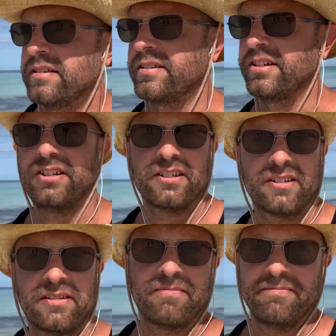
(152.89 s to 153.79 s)
such as
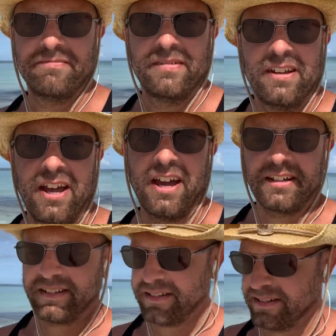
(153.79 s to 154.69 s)

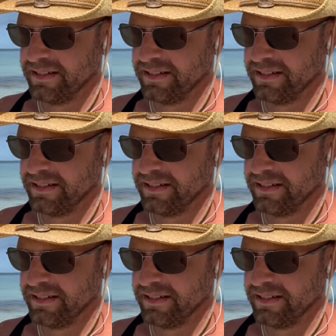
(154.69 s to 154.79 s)
Hex?